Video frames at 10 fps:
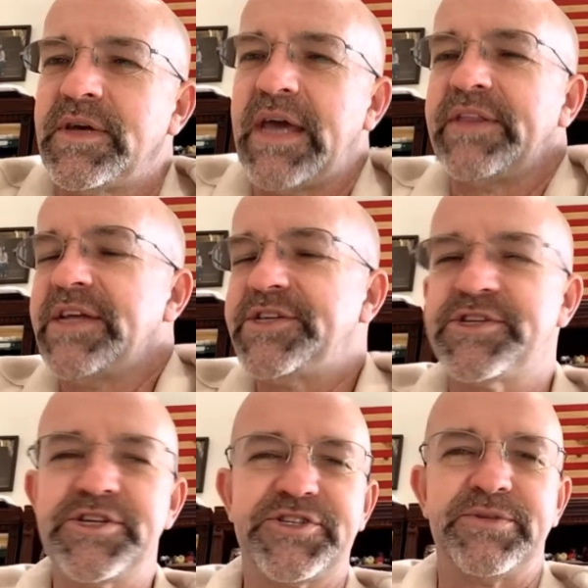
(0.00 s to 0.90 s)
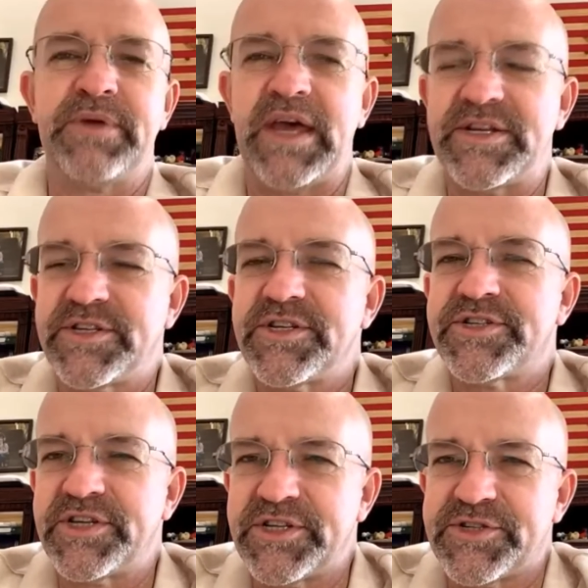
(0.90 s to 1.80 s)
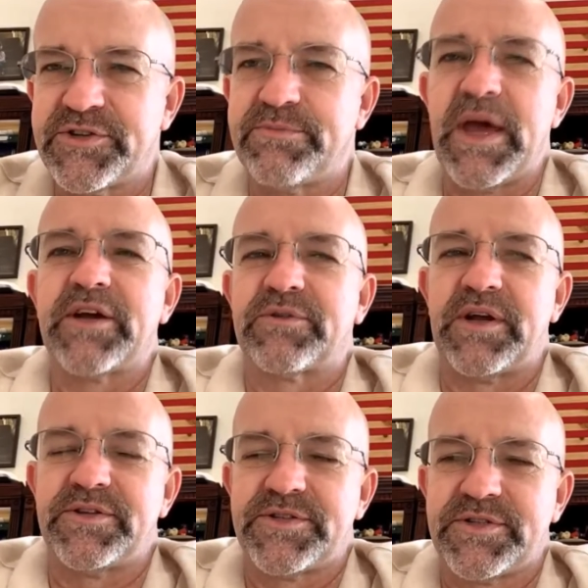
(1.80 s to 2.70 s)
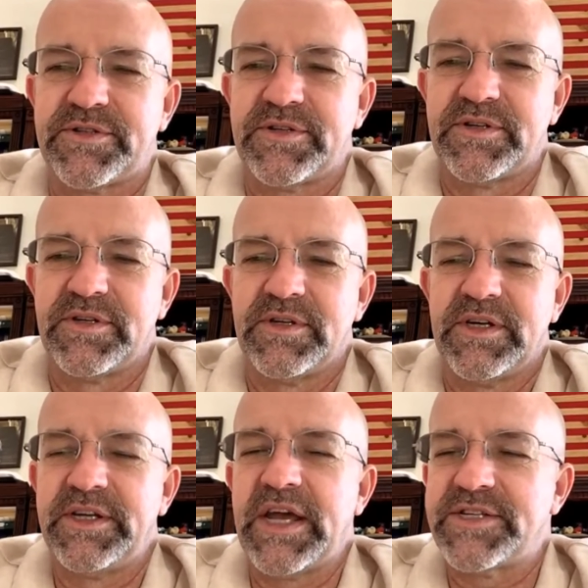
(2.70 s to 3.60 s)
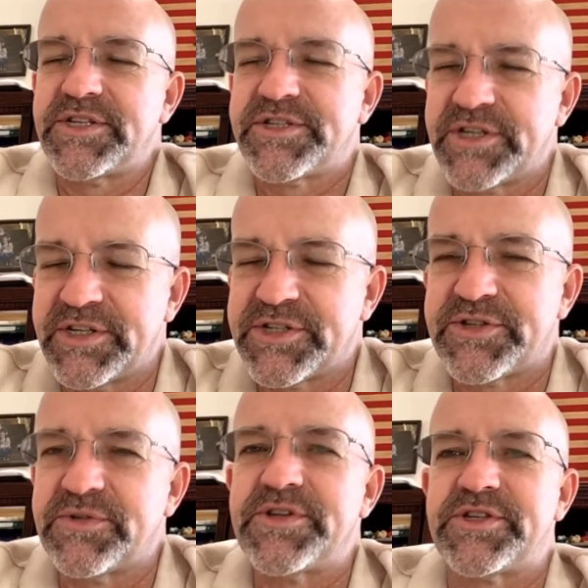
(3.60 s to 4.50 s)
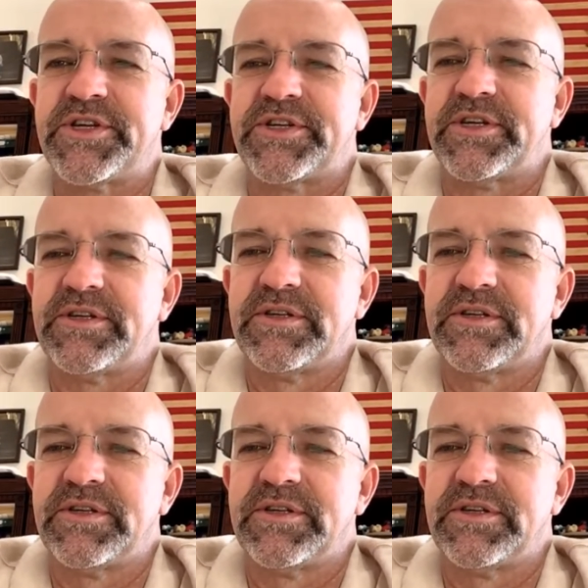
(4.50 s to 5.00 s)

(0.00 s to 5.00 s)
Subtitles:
And that system has sinister backgrounds. It has a sinister agenda.